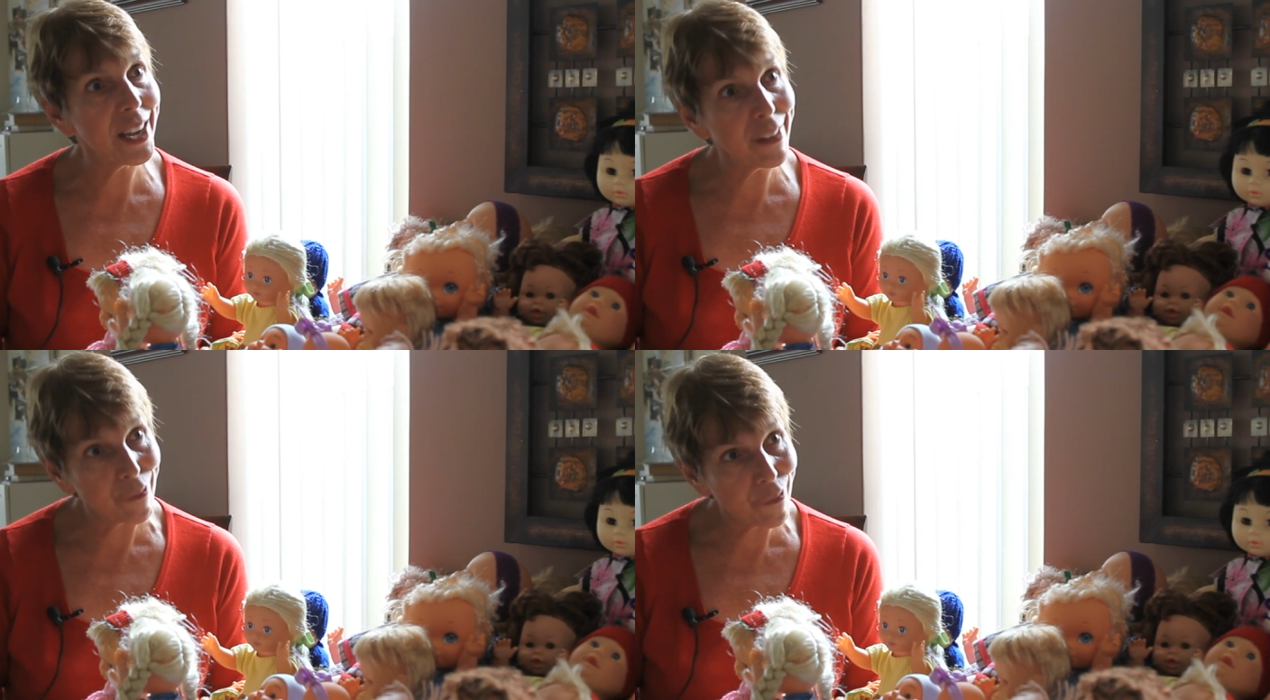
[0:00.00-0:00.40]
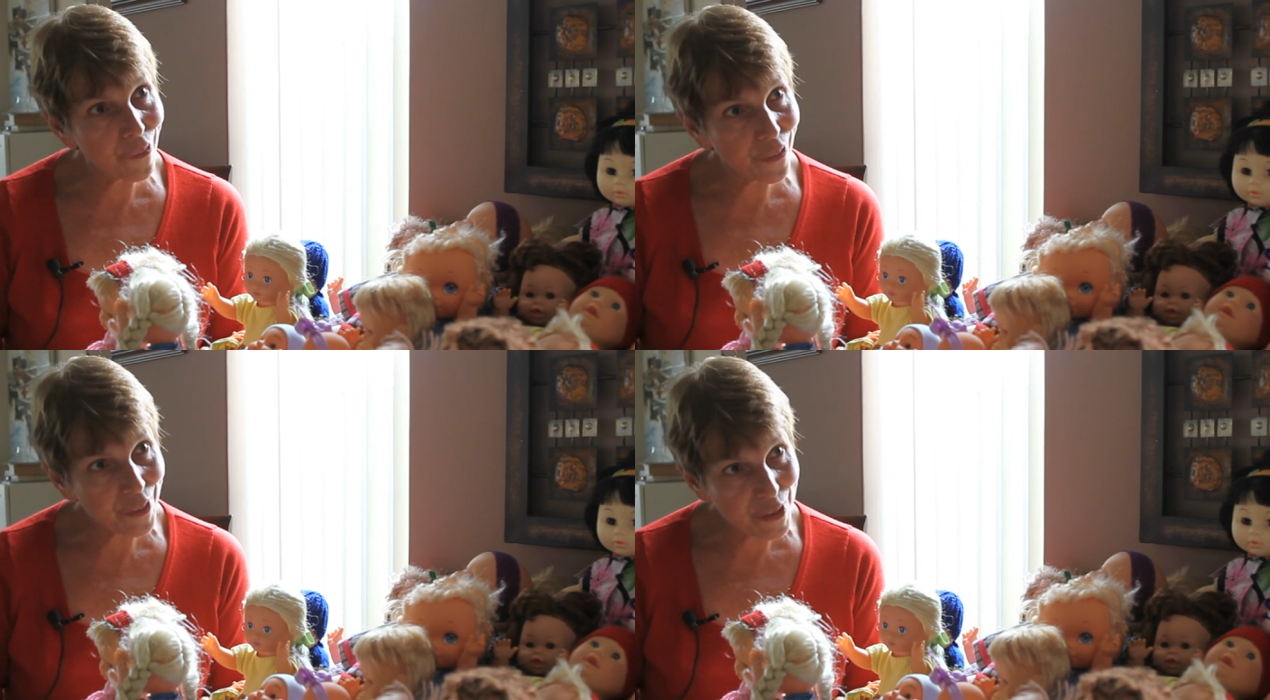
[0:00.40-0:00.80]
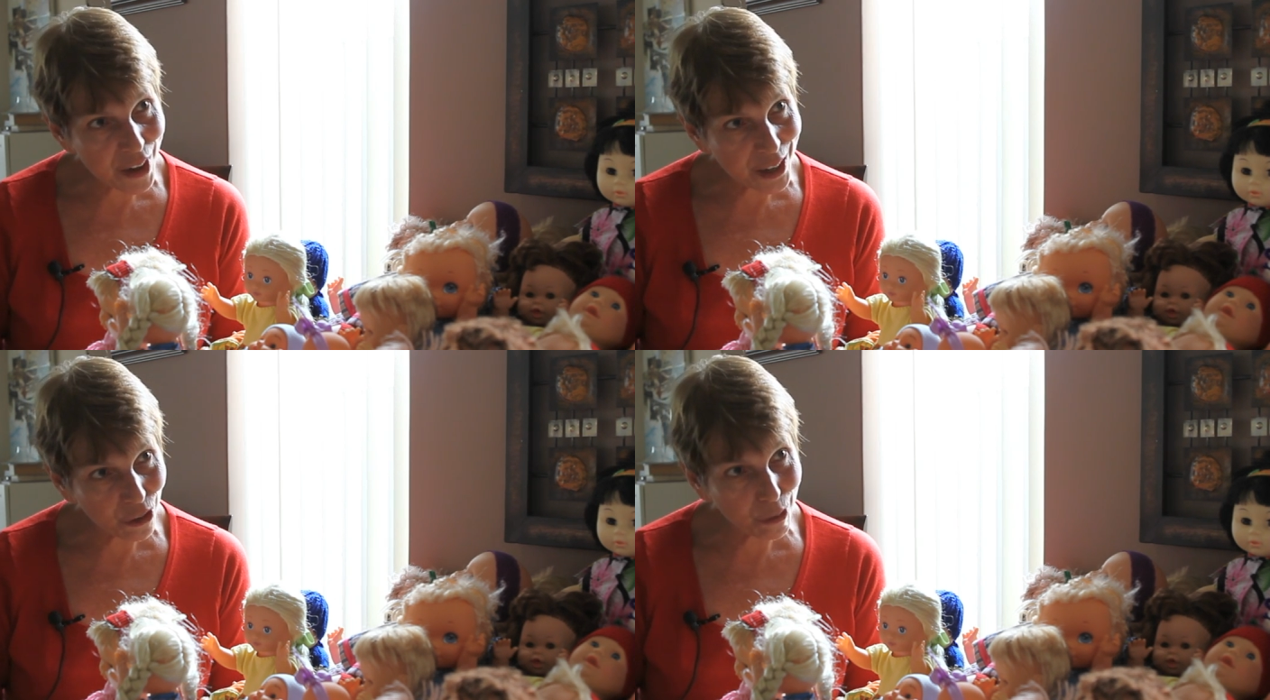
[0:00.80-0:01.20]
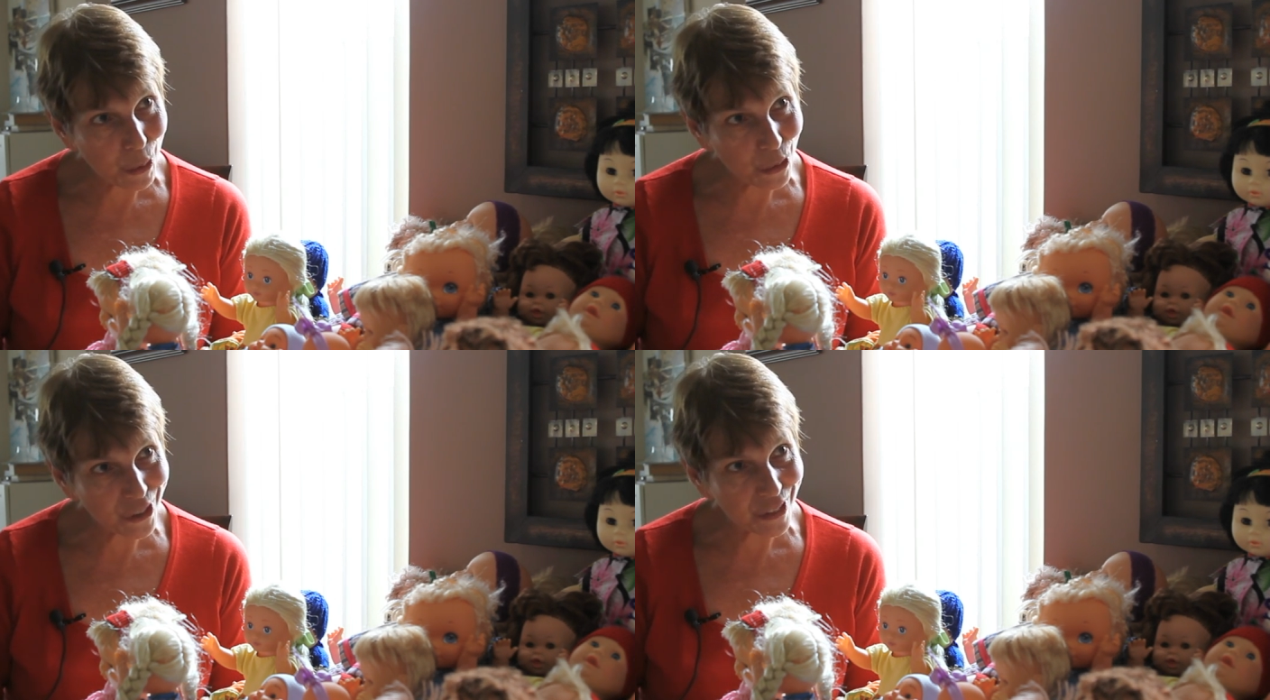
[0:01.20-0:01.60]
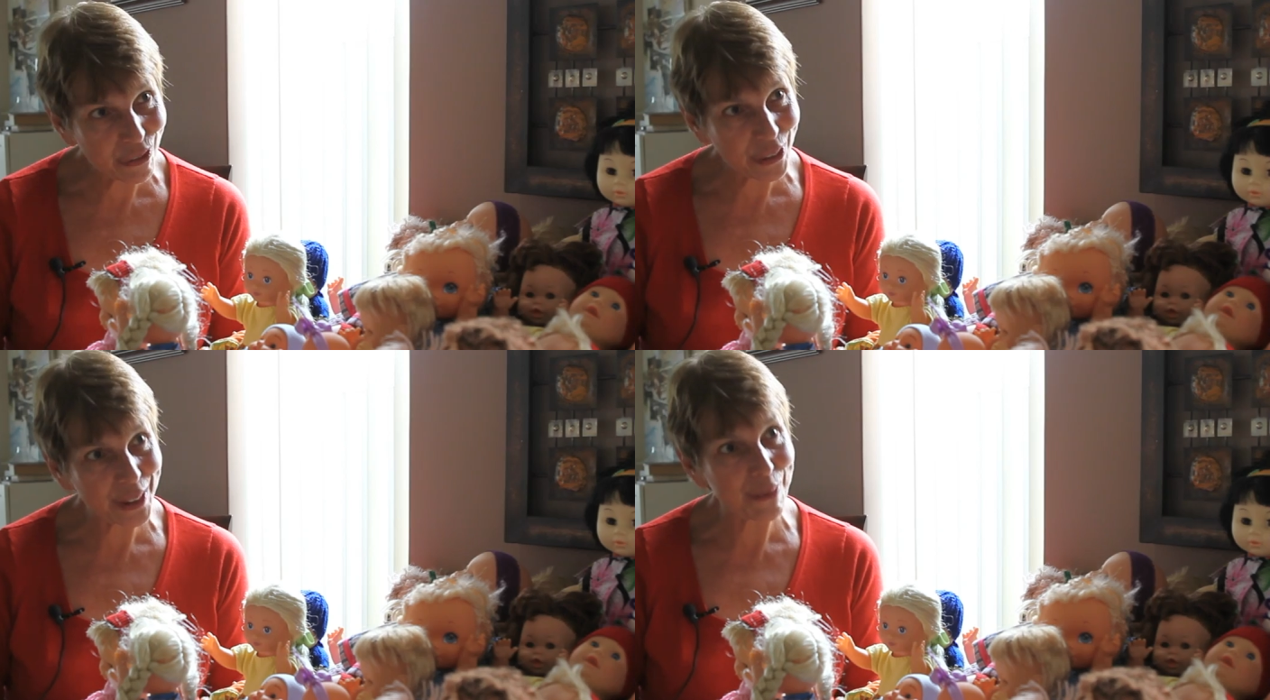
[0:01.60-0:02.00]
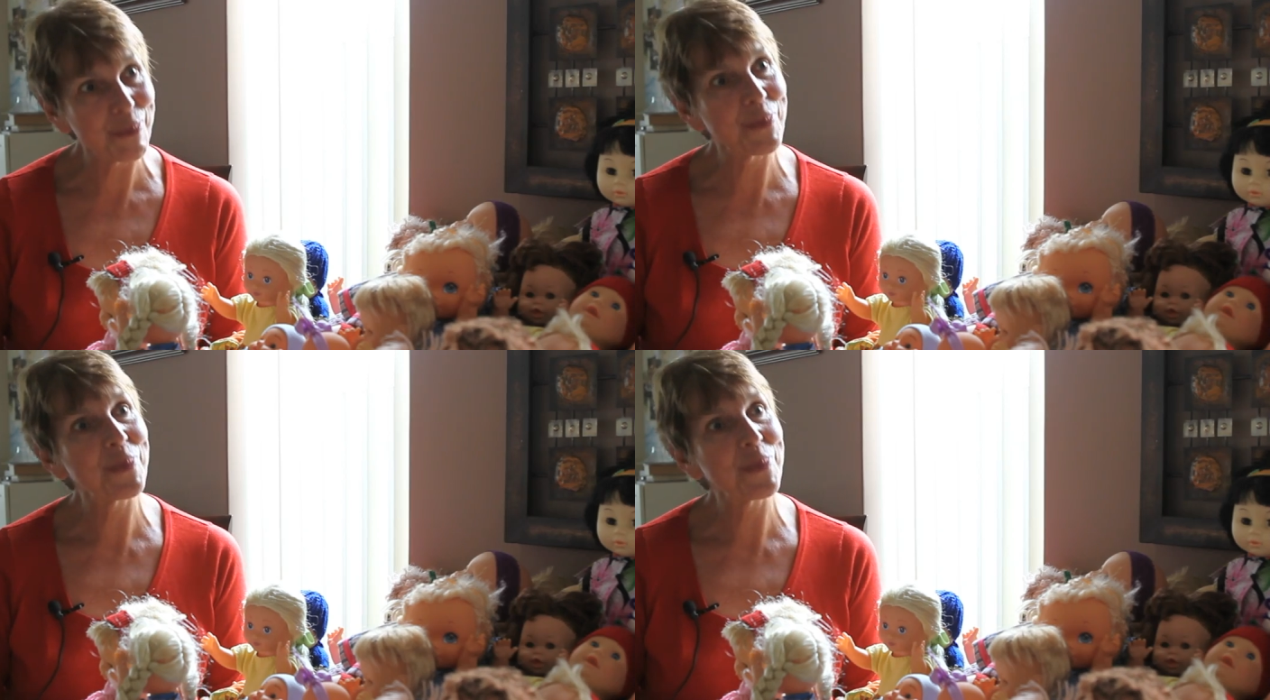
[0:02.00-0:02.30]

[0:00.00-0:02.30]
Speaker 1: if we find a sponsor for them.